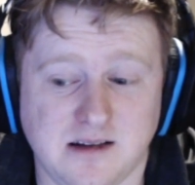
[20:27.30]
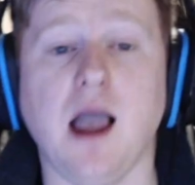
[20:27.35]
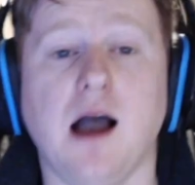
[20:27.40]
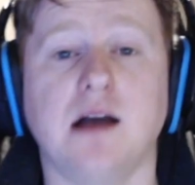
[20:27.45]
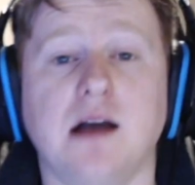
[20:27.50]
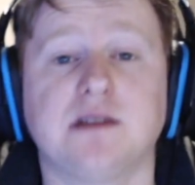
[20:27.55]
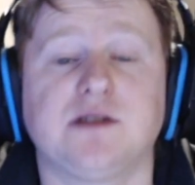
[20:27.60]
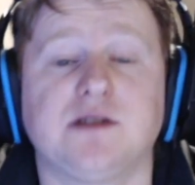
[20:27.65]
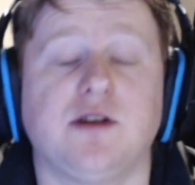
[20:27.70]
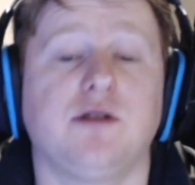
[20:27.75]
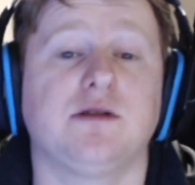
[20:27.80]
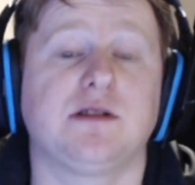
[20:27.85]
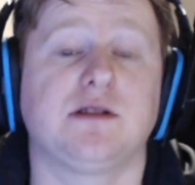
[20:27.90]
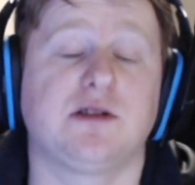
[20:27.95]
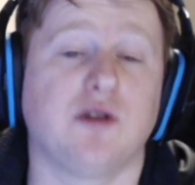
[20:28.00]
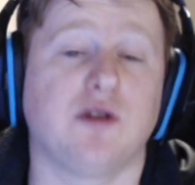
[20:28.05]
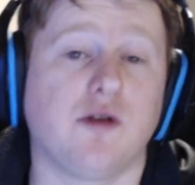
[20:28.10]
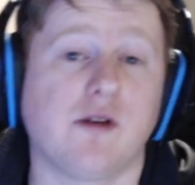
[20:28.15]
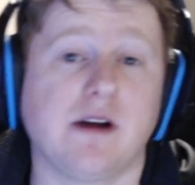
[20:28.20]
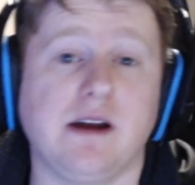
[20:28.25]
So
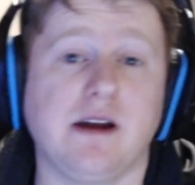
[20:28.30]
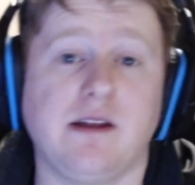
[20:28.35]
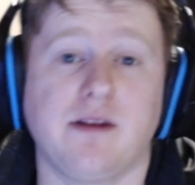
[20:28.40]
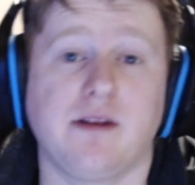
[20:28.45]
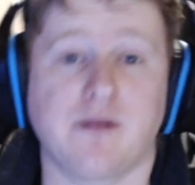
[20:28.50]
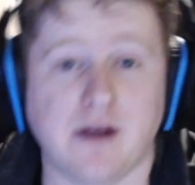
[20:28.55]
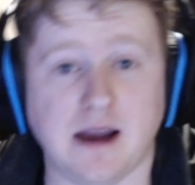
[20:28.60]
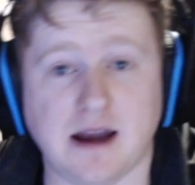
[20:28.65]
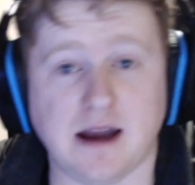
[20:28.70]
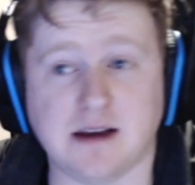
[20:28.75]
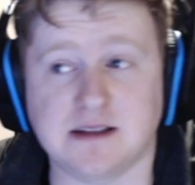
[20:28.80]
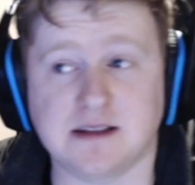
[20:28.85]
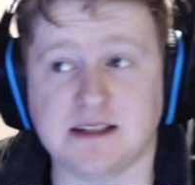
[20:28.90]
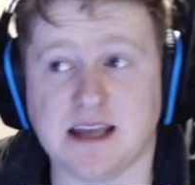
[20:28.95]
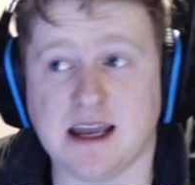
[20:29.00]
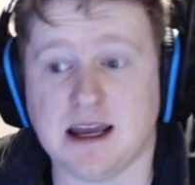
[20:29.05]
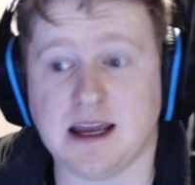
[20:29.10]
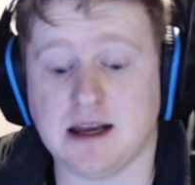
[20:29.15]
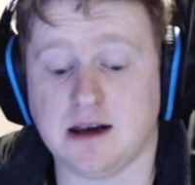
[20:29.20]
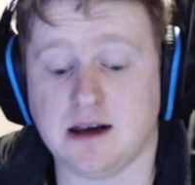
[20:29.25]
story, 3 out of
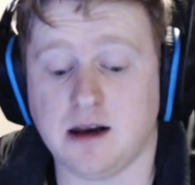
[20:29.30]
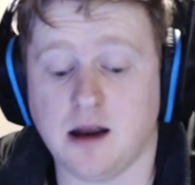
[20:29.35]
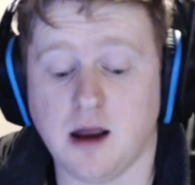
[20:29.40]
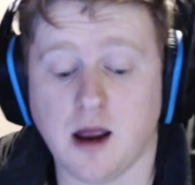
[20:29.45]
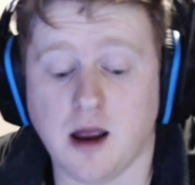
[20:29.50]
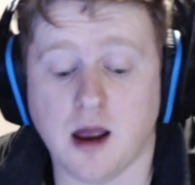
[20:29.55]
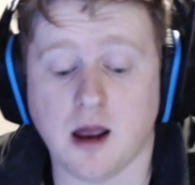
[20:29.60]
10.